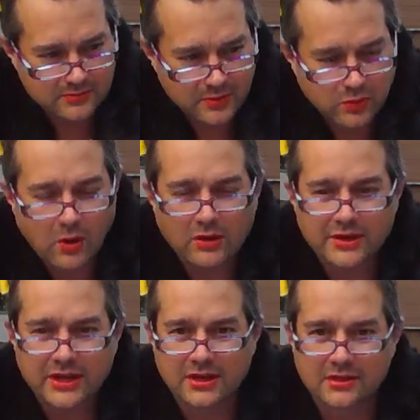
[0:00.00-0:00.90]

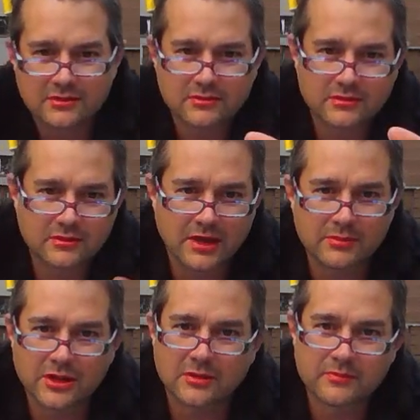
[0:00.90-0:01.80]
quality
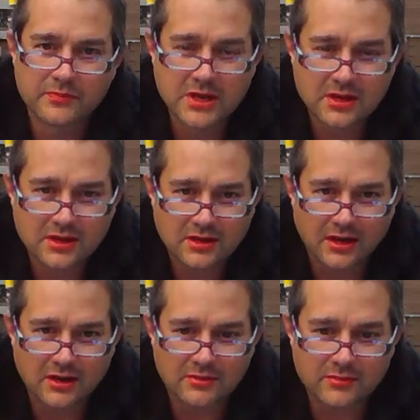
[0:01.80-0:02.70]
emblem
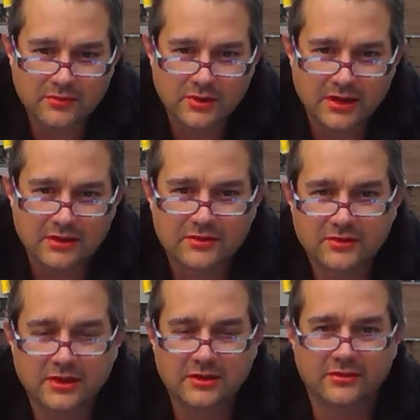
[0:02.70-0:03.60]

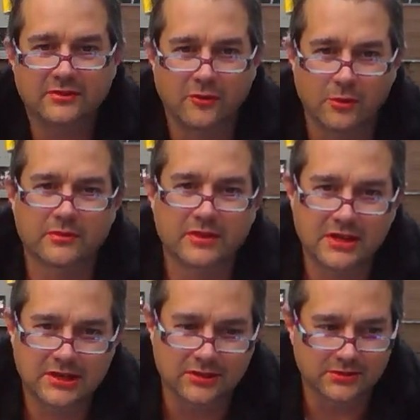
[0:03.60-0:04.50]
is a form of an
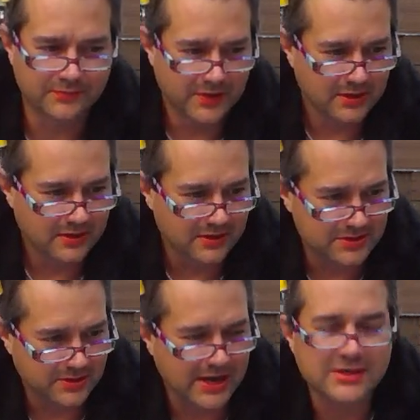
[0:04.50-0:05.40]
eagle, and
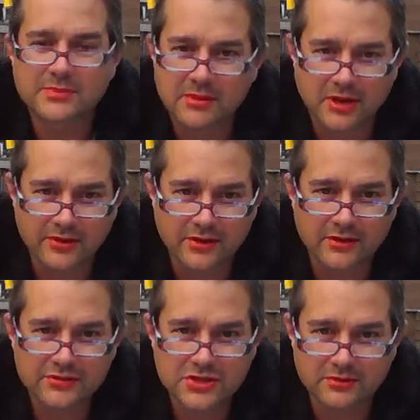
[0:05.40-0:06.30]
so I asked my mother
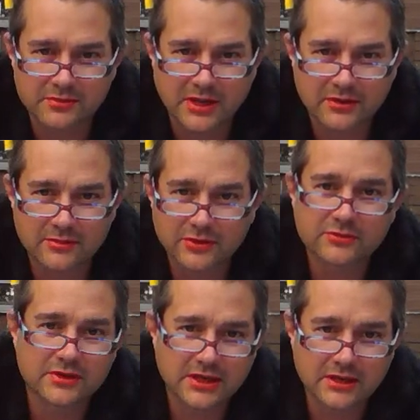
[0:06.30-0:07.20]
if she would make the most
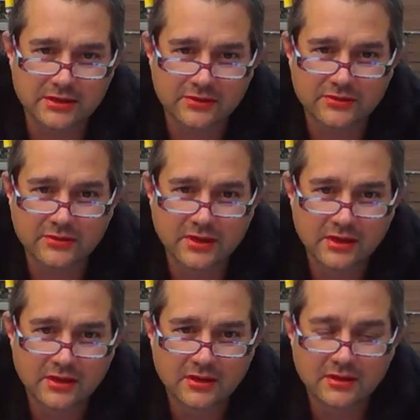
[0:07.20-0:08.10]
ridiculous
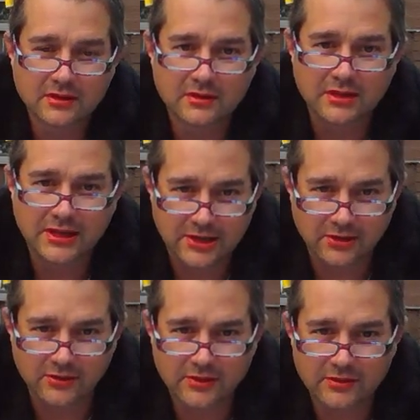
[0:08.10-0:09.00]

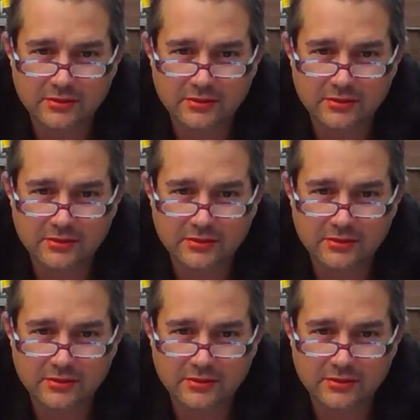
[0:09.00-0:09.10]
eagle,